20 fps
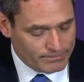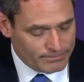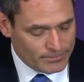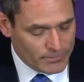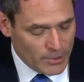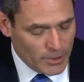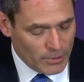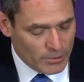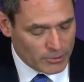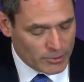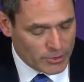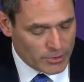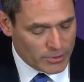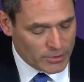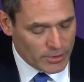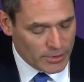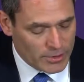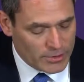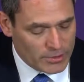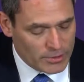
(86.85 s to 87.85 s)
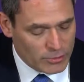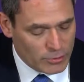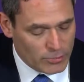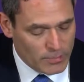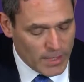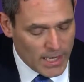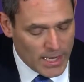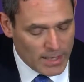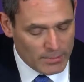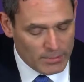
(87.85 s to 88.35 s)
you know, it's too
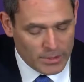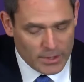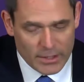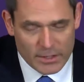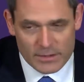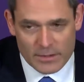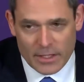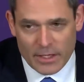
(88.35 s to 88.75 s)
bad because